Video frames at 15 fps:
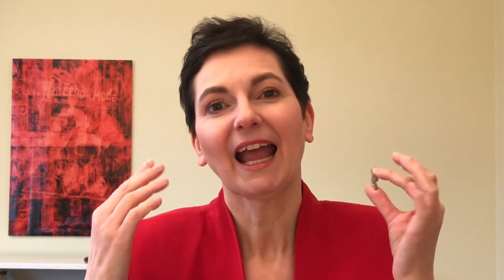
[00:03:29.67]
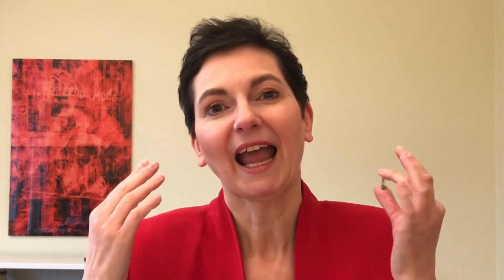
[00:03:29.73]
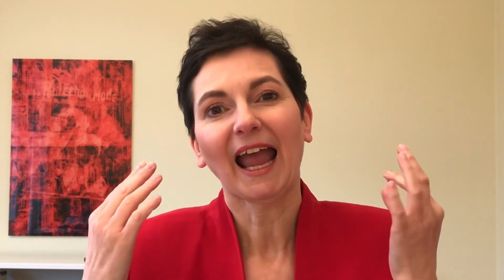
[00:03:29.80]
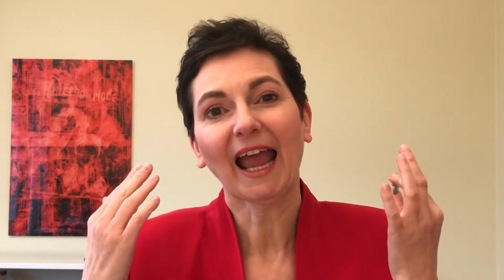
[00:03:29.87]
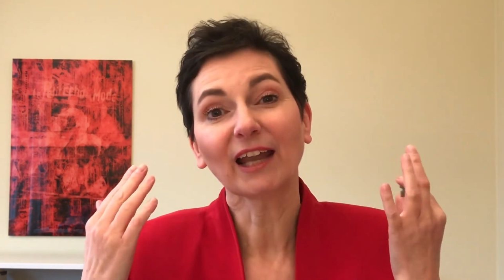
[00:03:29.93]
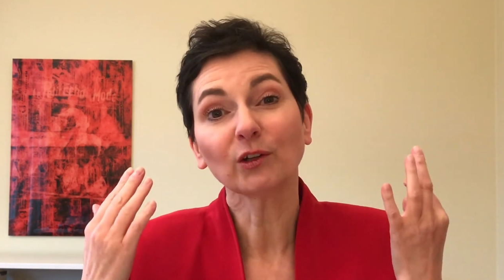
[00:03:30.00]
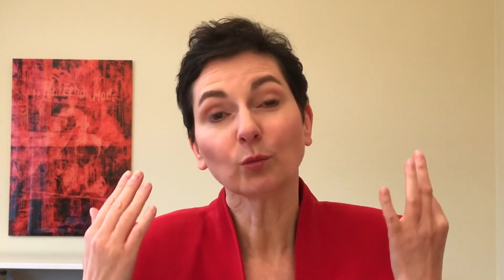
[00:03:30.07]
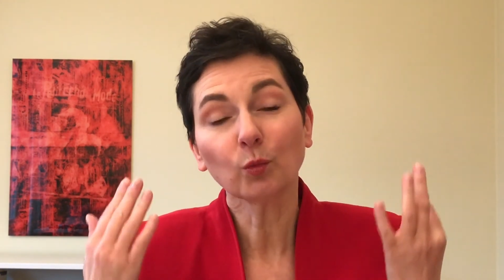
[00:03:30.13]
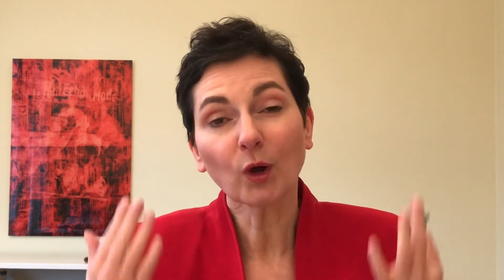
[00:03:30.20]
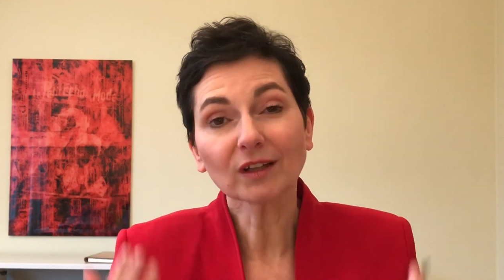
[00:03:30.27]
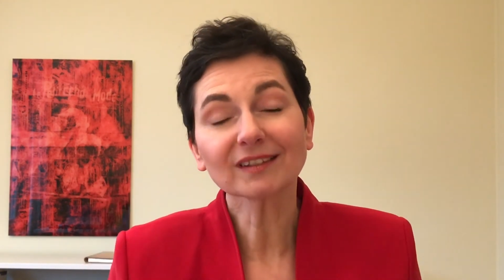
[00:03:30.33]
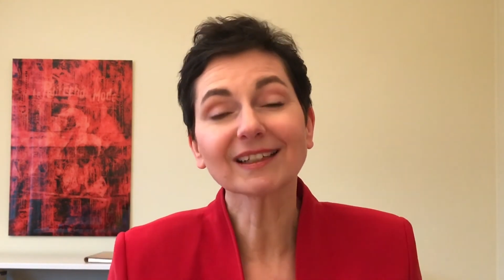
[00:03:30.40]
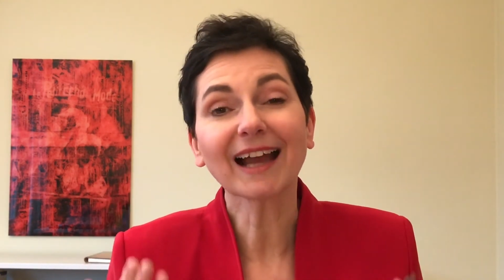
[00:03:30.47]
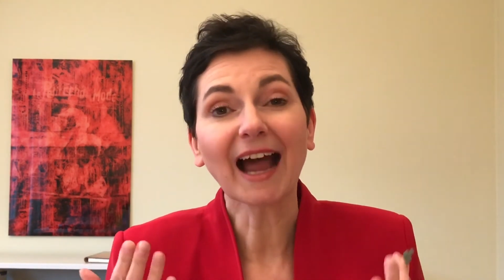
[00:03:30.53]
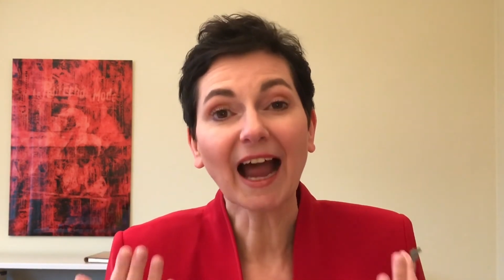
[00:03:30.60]
And what
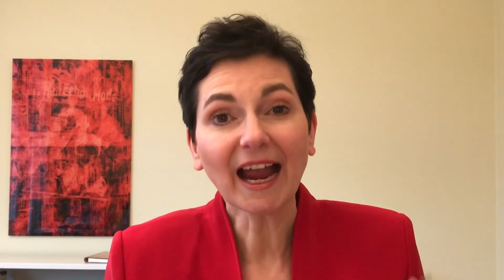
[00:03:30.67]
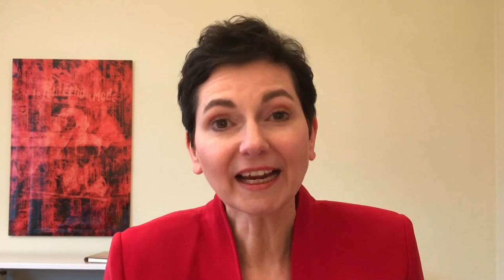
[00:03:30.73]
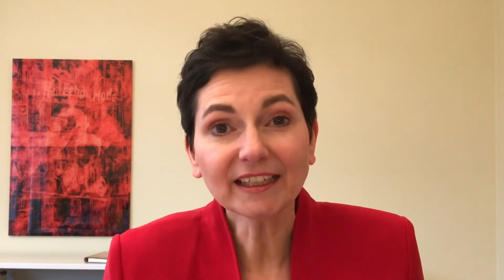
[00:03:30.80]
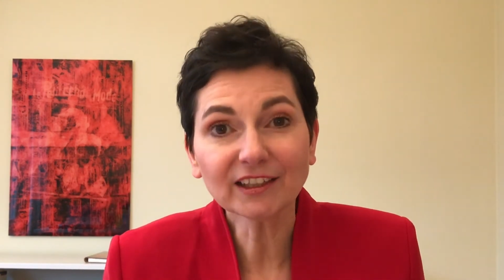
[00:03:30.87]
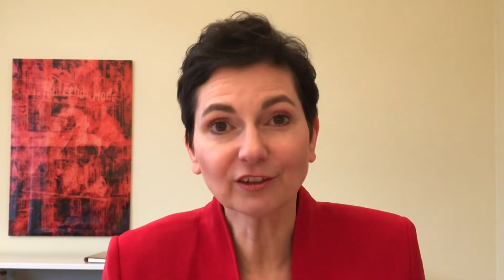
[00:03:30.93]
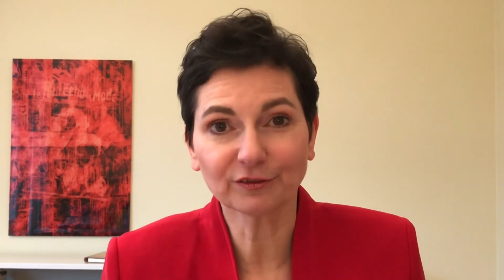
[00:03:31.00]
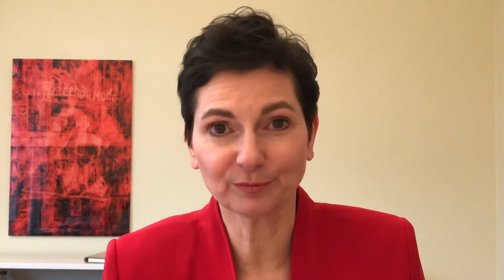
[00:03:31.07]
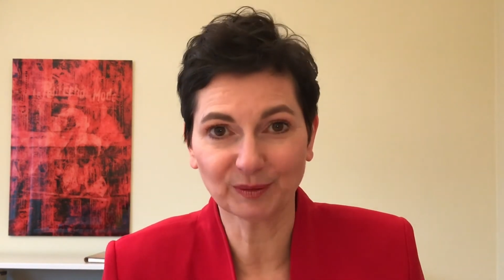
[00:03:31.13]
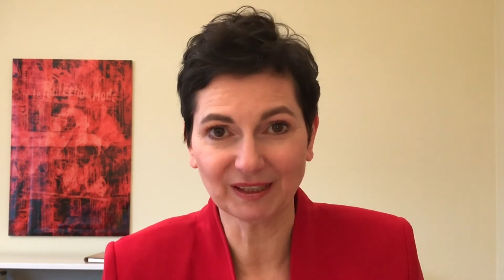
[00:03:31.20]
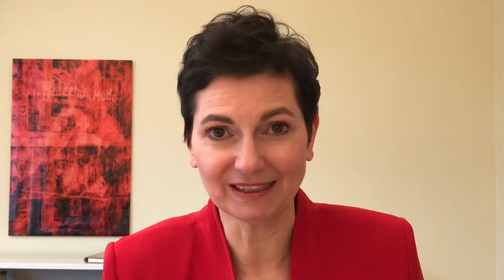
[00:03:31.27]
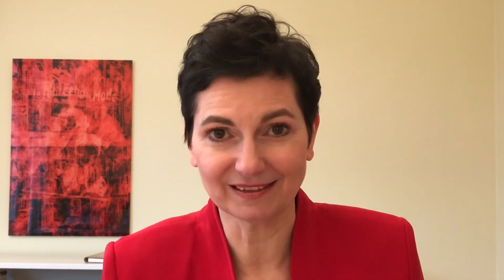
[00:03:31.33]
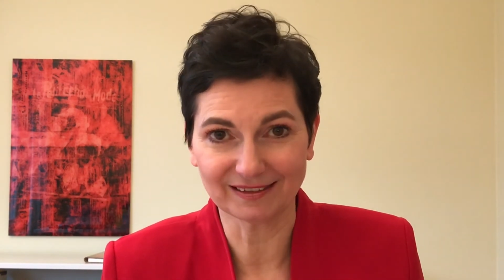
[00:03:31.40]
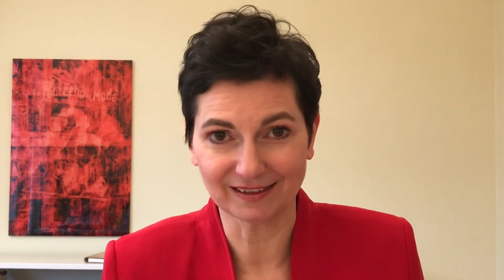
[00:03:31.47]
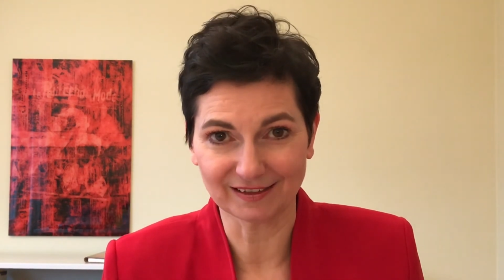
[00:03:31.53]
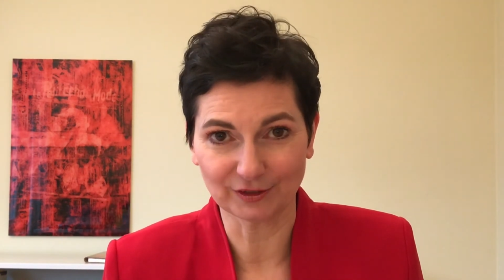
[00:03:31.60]
kind of
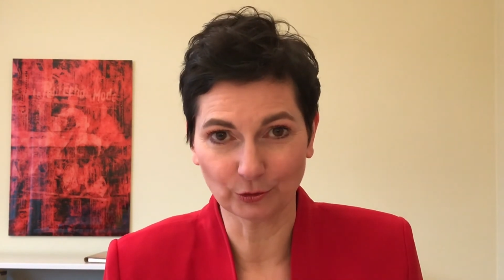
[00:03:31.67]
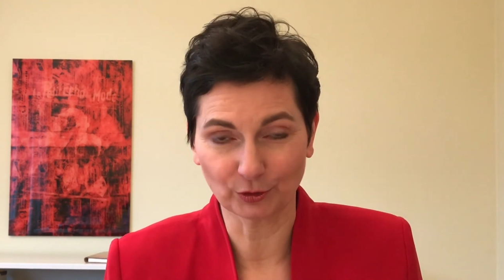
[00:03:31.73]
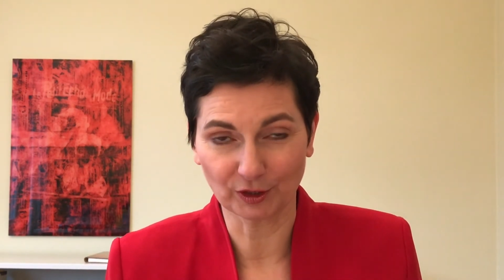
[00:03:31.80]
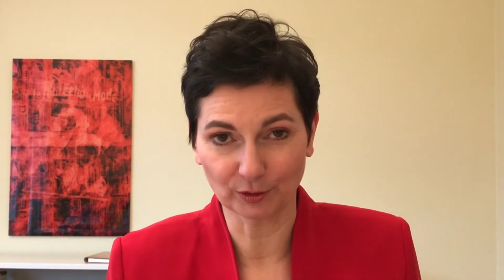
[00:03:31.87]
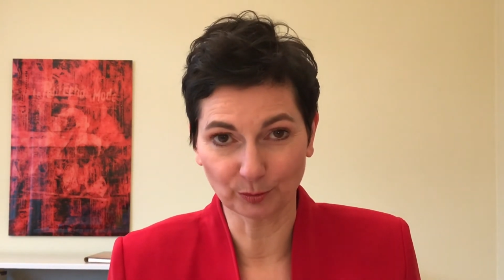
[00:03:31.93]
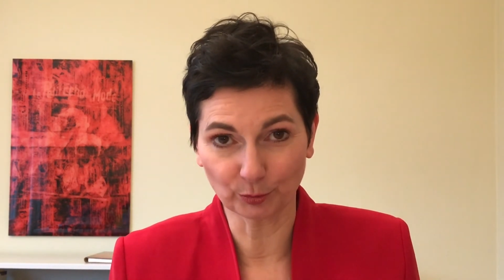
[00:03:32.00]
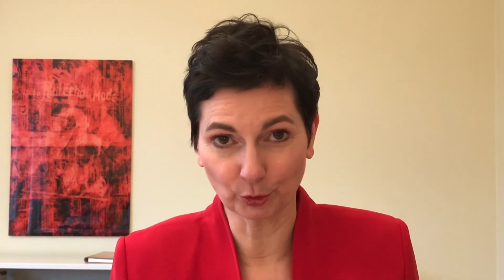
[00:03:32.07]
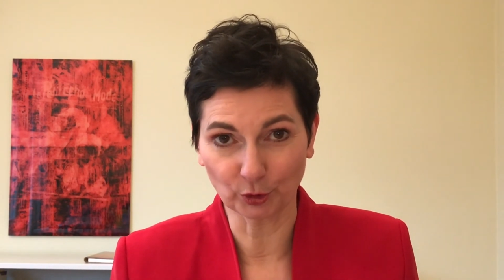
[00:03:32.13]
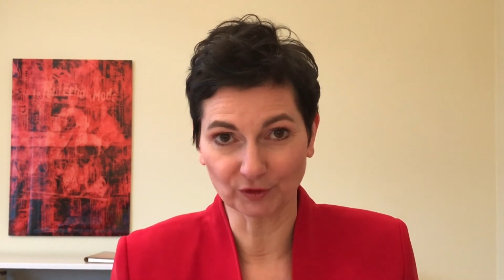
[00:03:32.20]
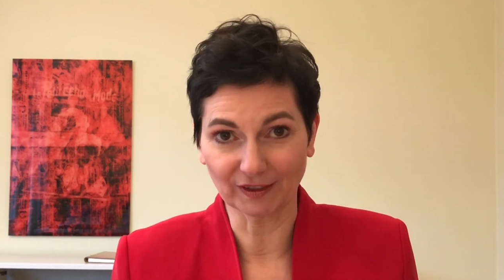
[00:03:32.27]
pieces you can put,